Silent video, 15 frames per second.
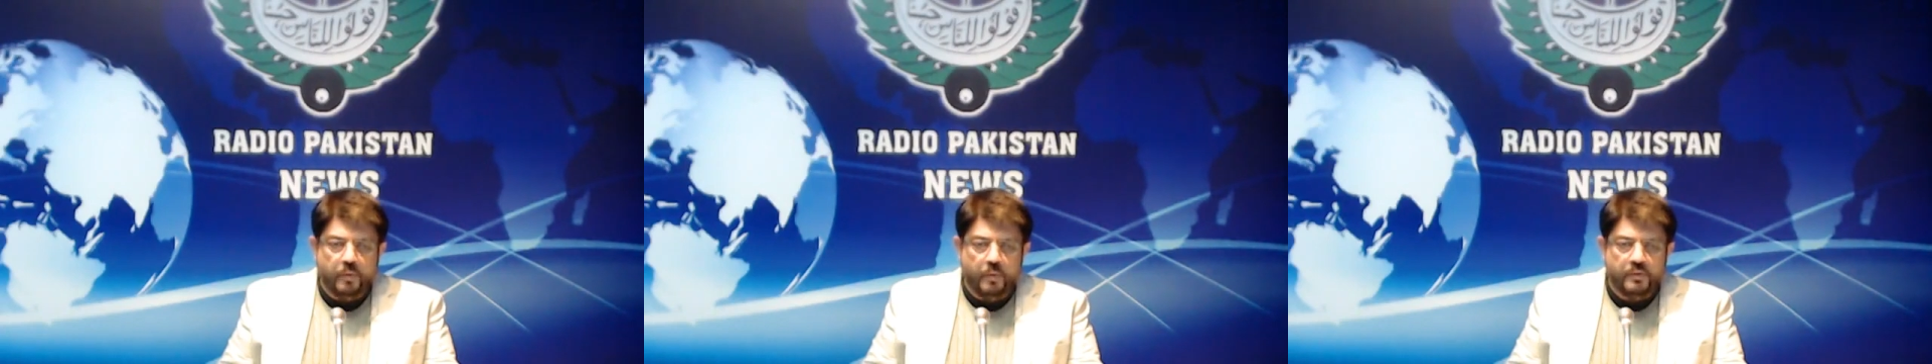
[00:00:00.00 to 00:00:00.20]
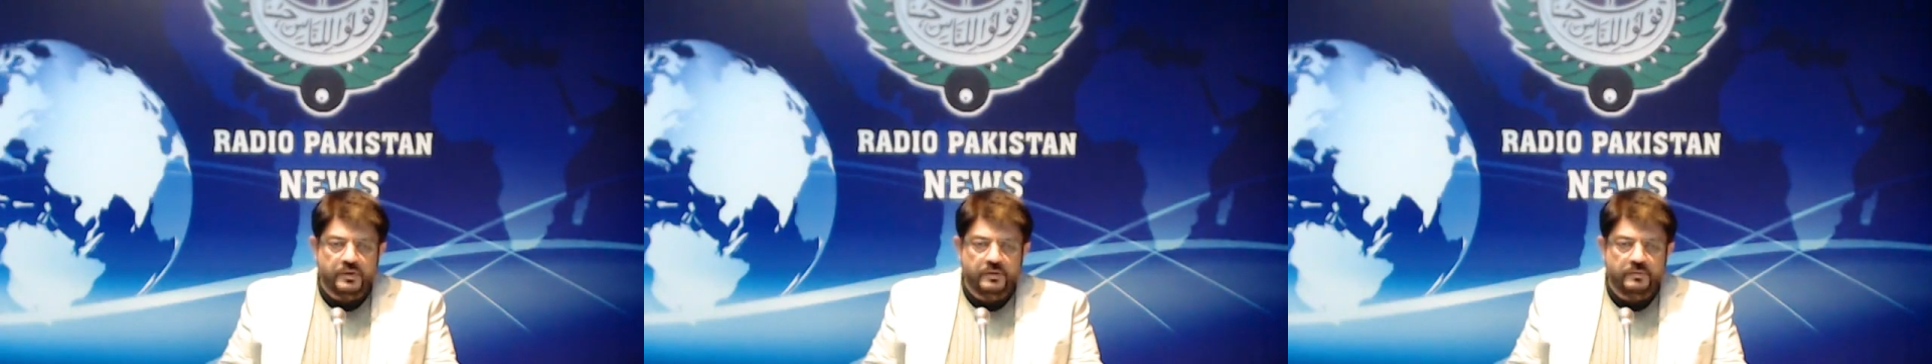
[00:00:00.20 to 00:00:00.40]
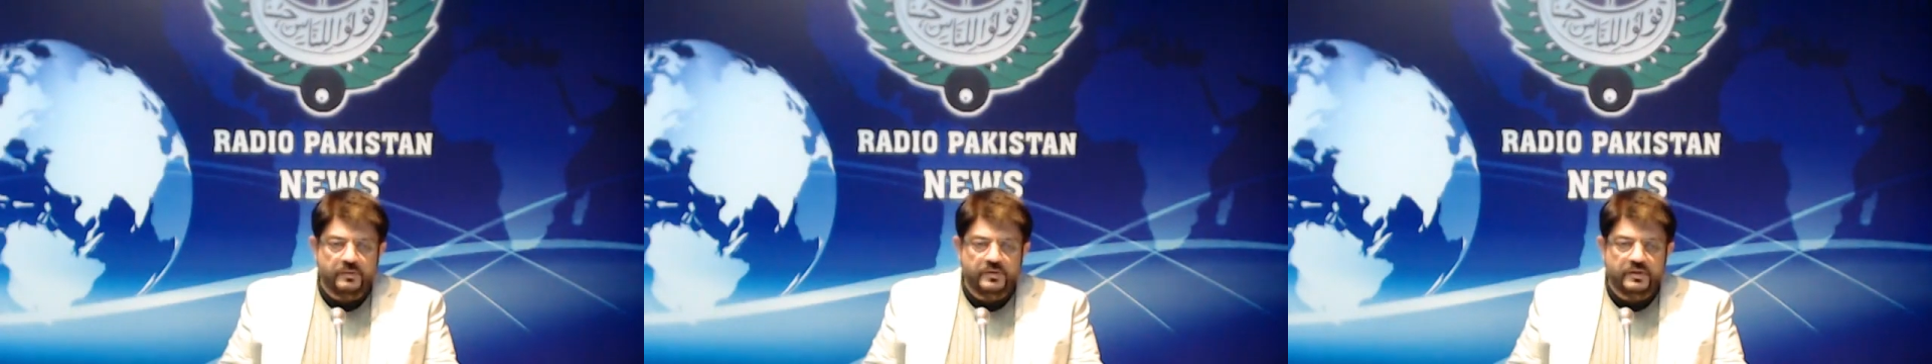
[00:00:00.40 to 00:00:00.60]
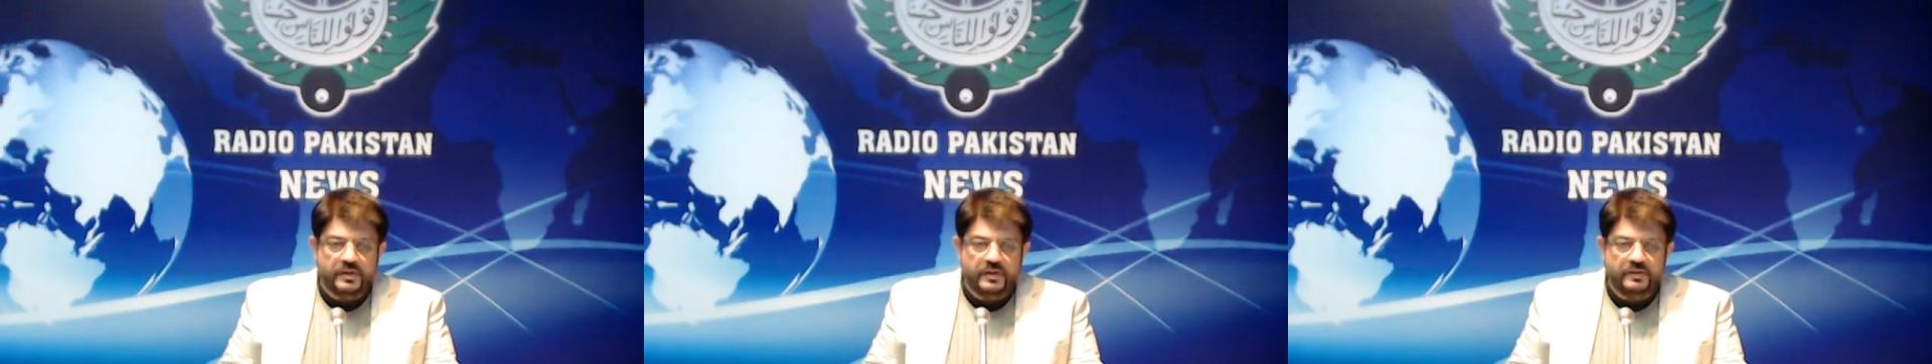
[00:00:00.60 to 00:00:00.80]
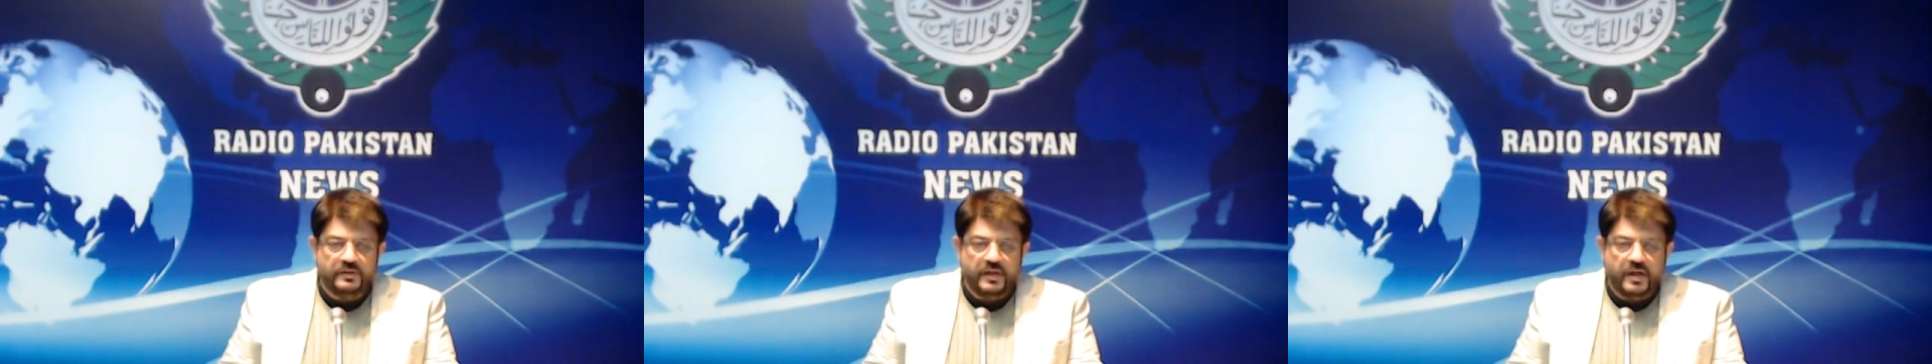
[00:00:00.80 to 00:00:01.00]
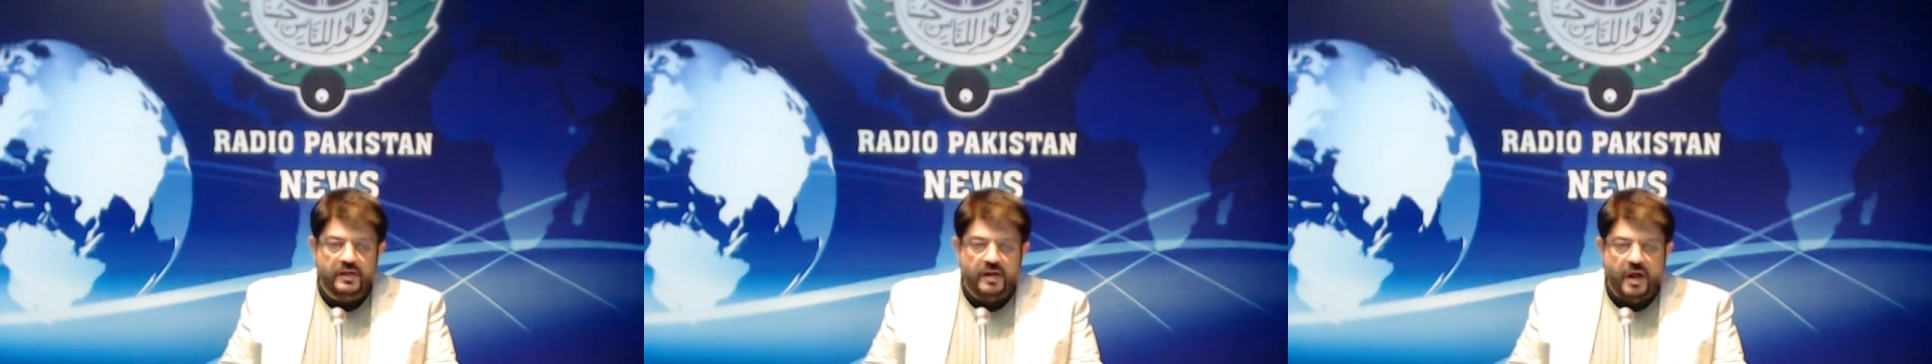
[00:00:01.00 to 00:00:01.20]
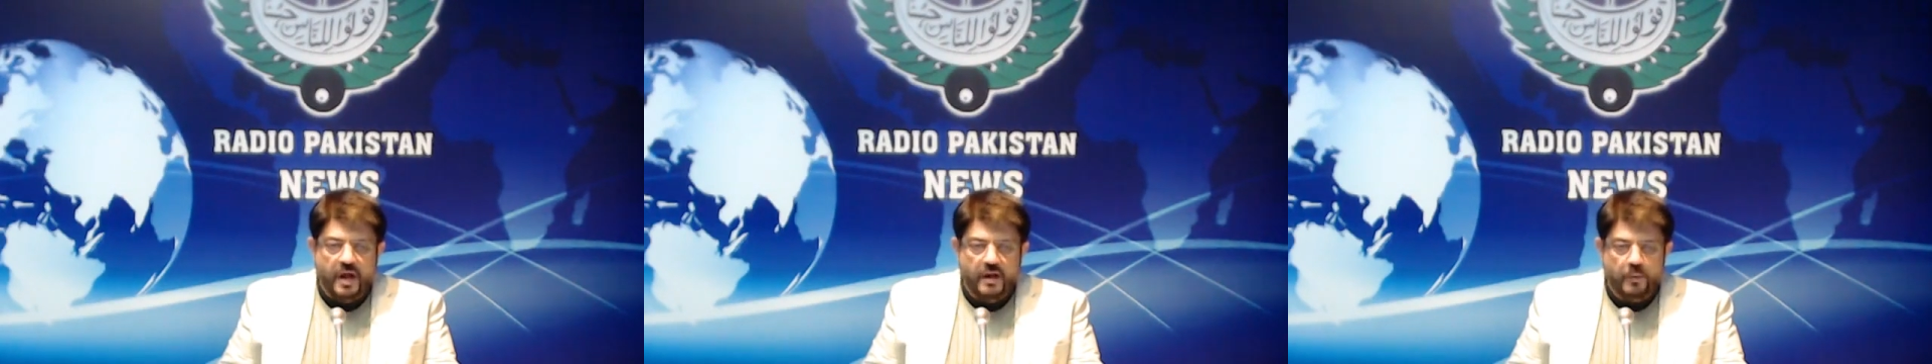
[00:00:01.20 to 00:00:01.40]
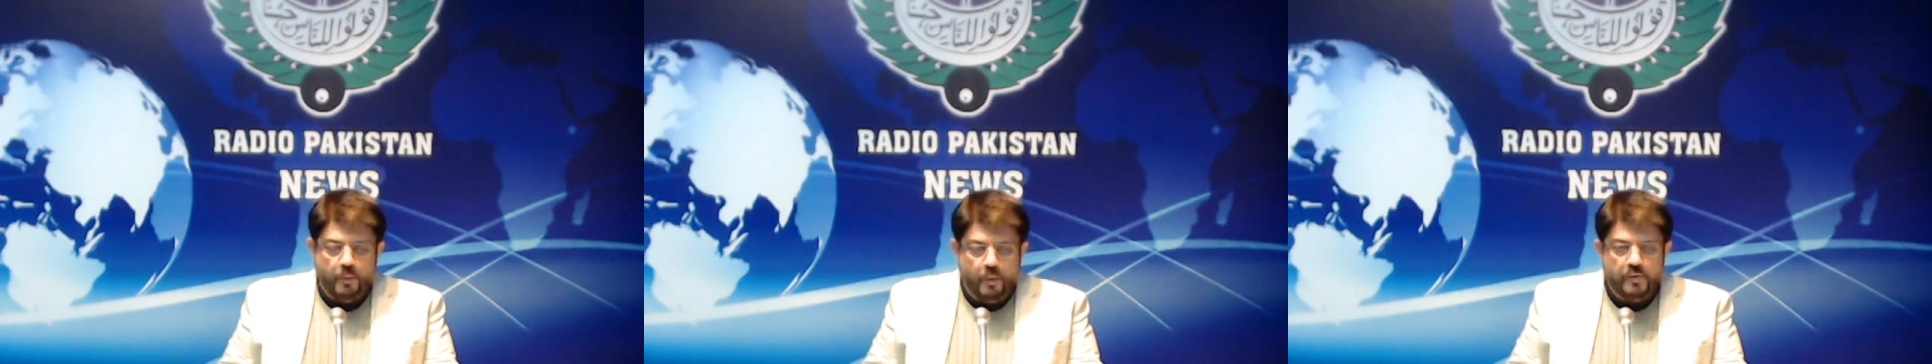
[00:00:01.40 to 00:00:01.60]
voting machines and
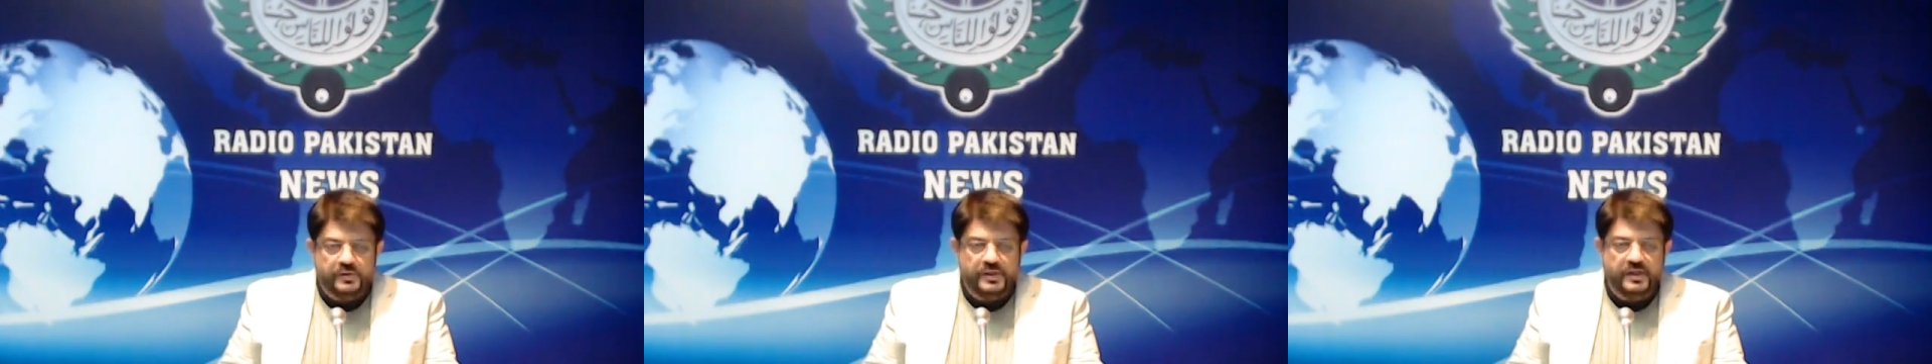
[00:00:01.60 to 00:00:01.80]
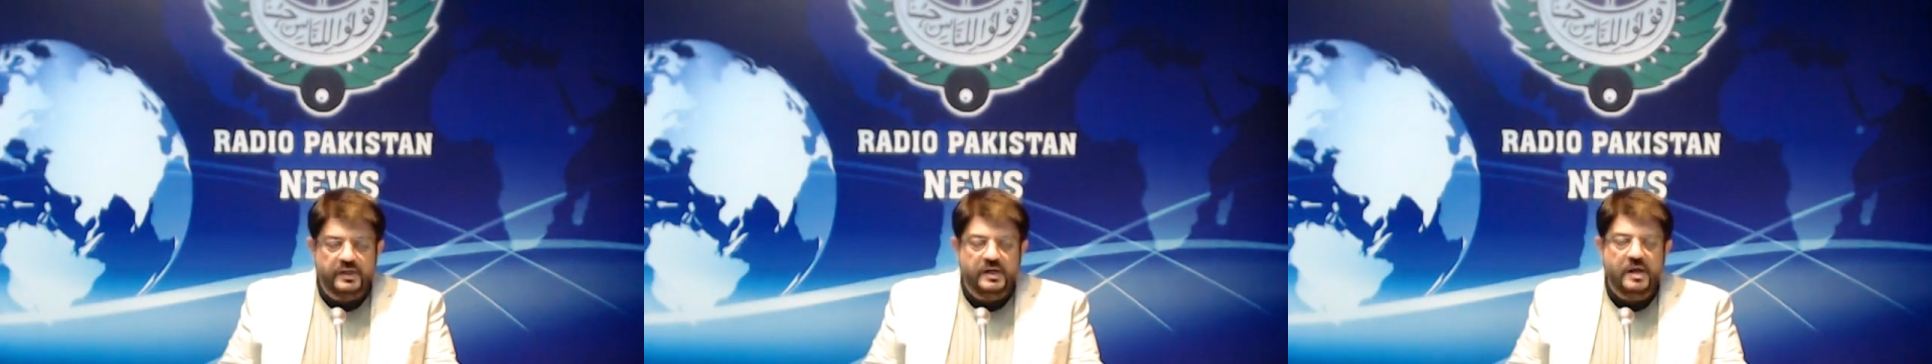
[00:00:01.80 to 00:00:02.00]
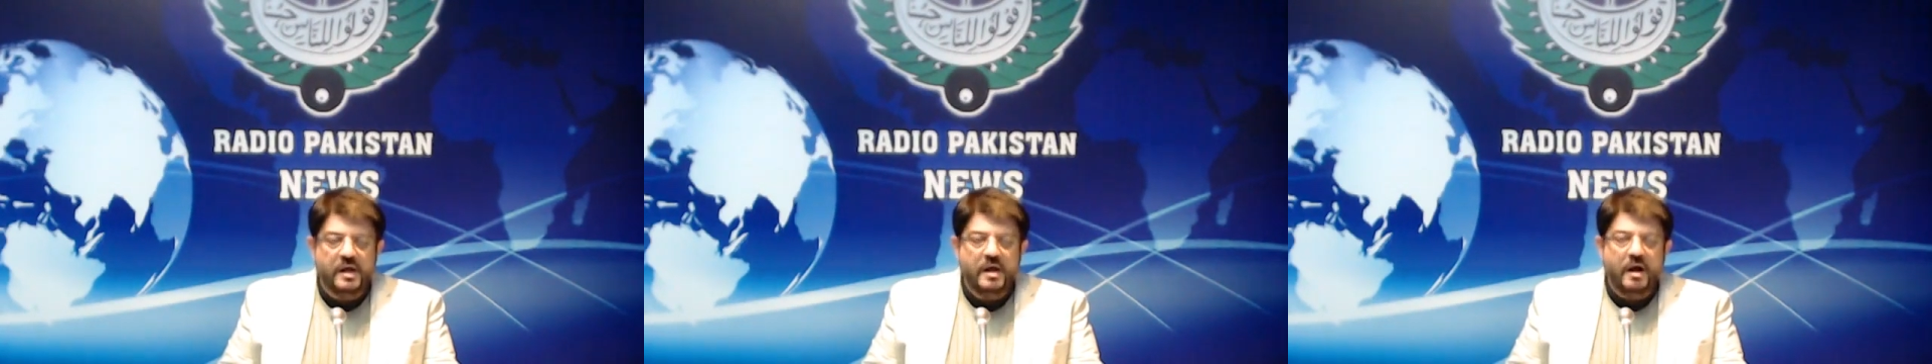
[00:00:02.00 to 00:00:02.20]
voting